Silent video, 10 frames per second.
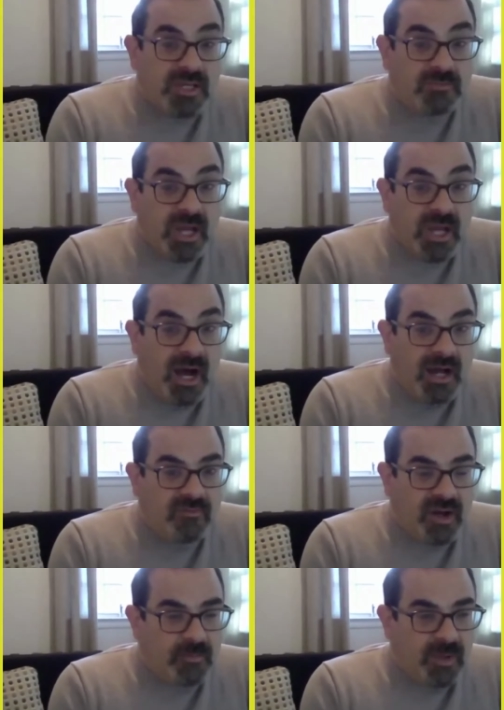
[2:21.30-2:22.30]
deep
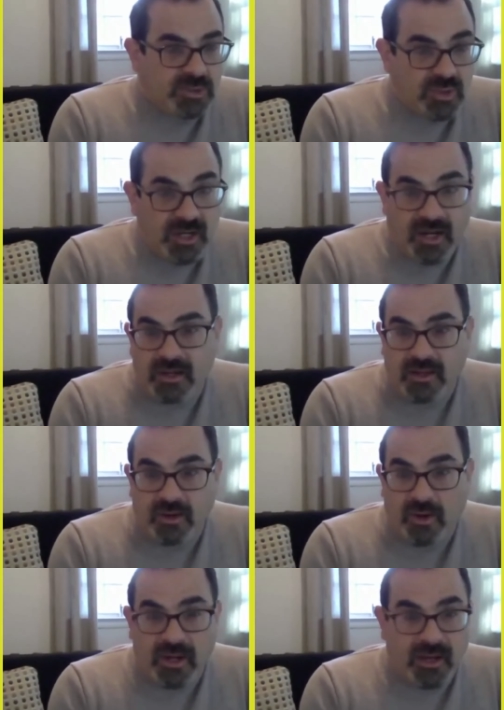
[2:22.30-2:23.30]
dive on mentoring. I, you
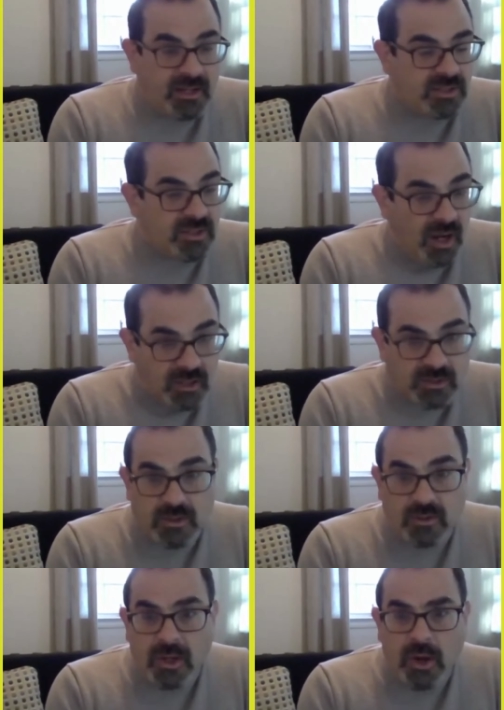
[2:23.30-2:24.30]
know, I got to talk
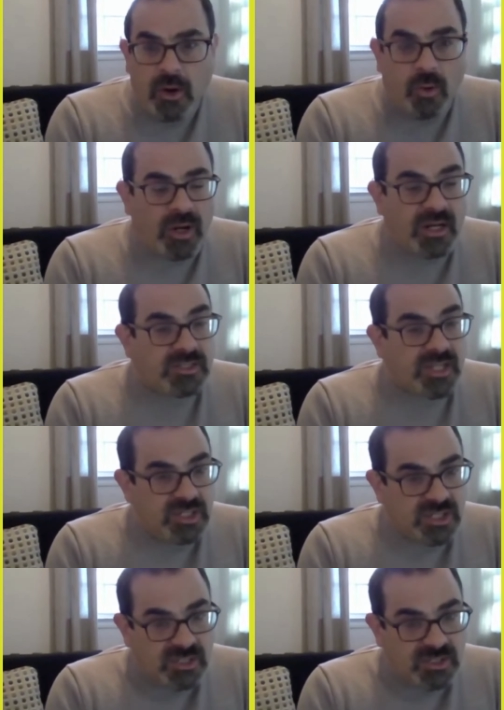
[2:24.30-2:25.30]
to
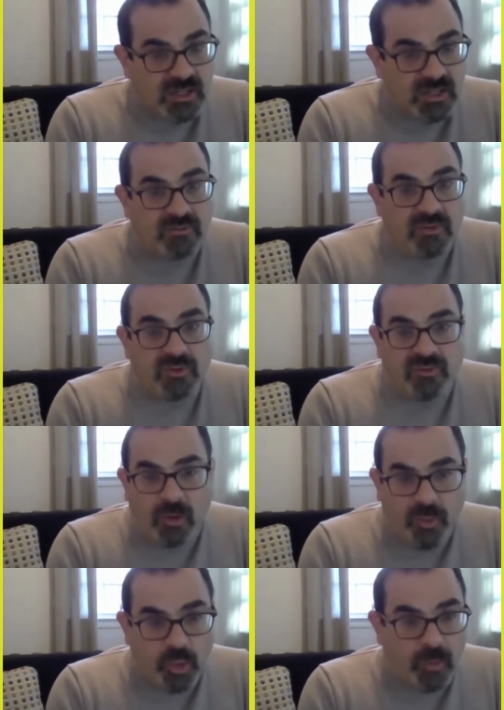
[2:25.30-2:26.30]
organizations that
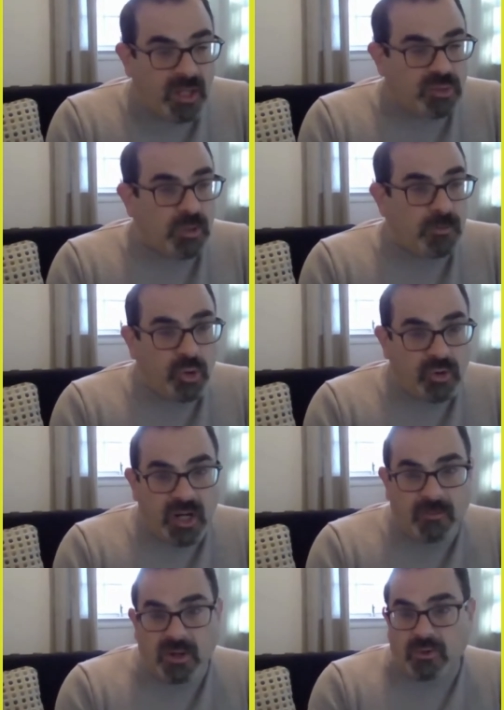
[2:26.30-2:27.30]
developed their own mentoring
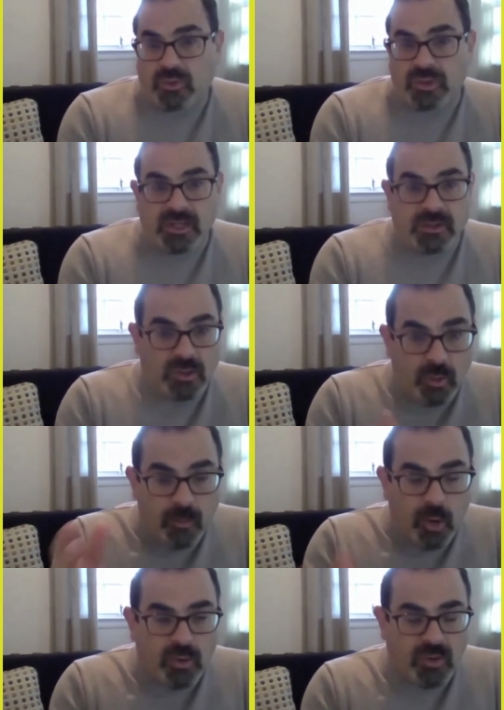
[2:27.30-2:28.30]
program, including, you know,
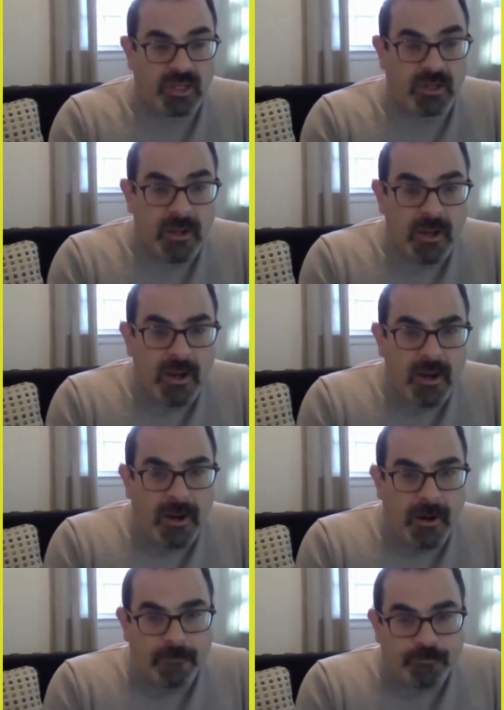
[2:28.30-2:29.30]
Mowgli,
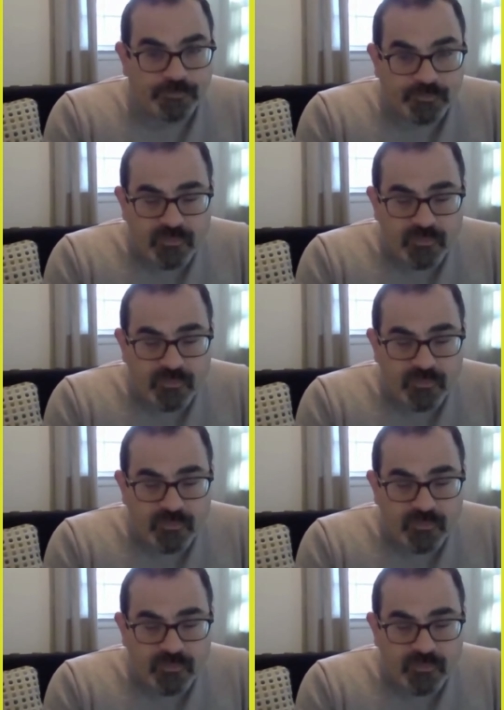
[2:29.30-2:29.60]
um,